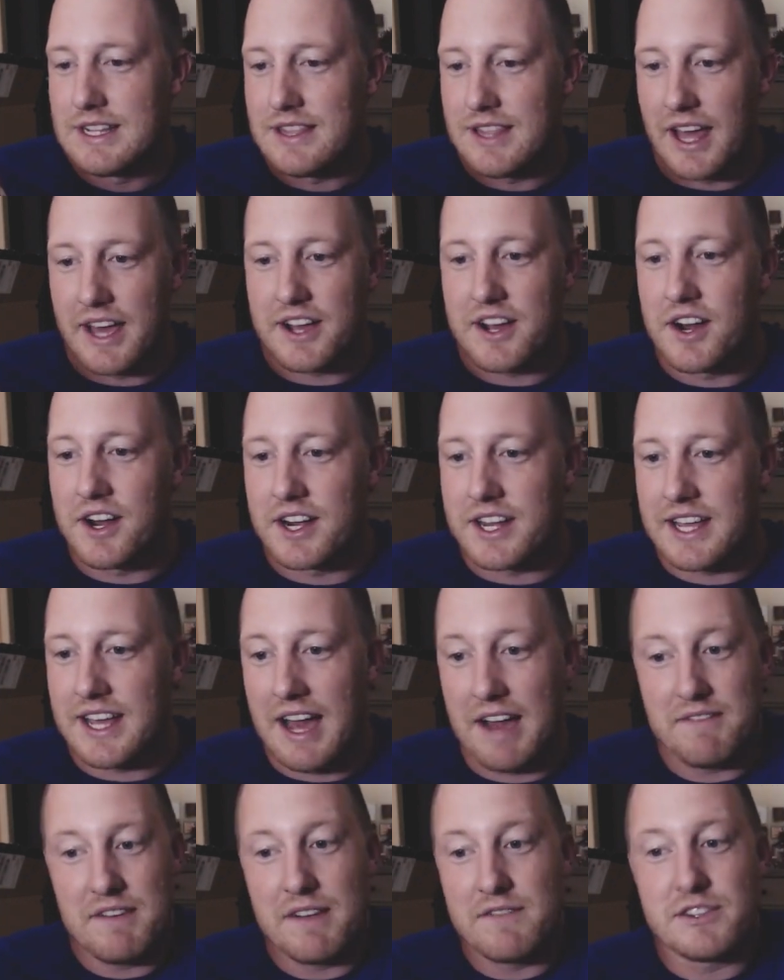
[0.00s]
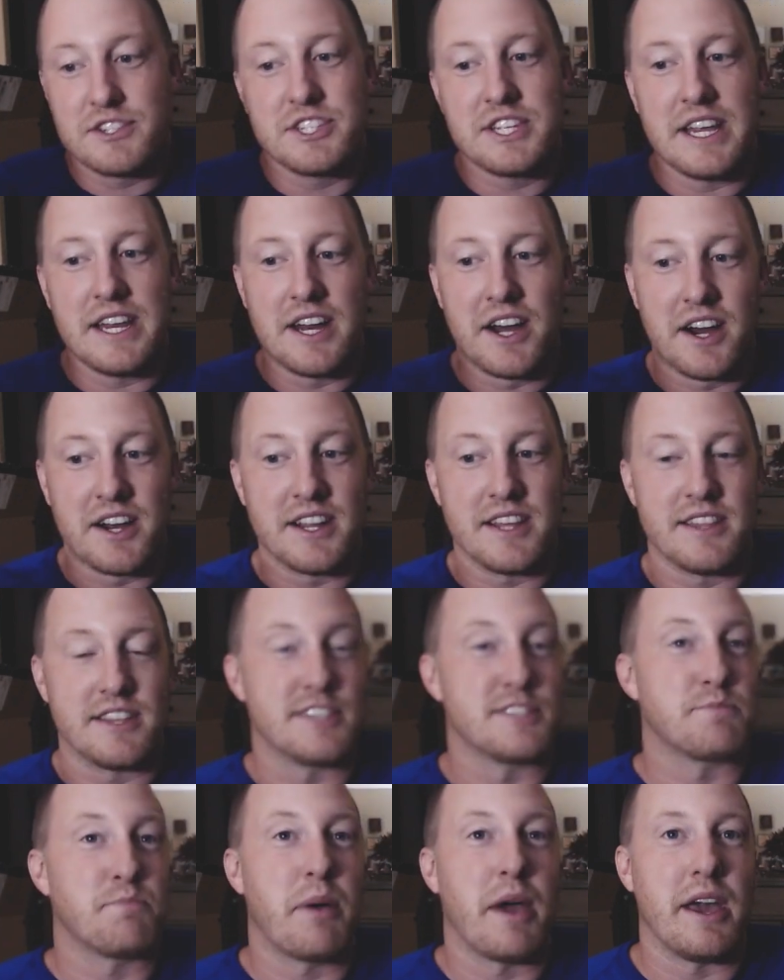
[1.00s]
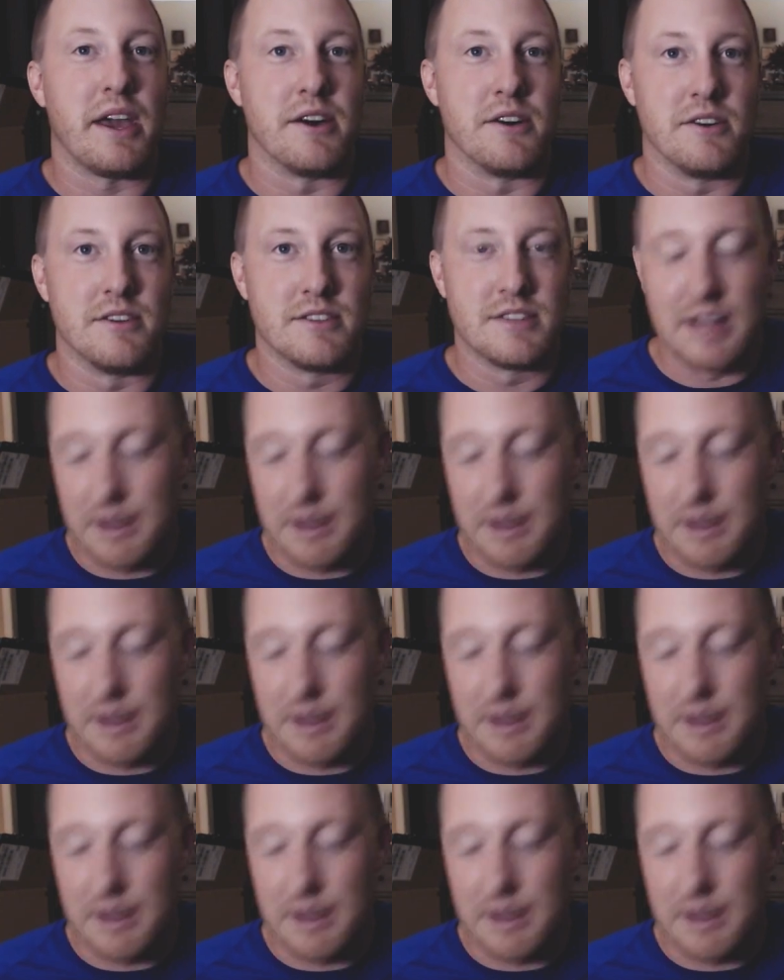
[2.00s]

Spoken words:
like honey. I've never seen honey this pale.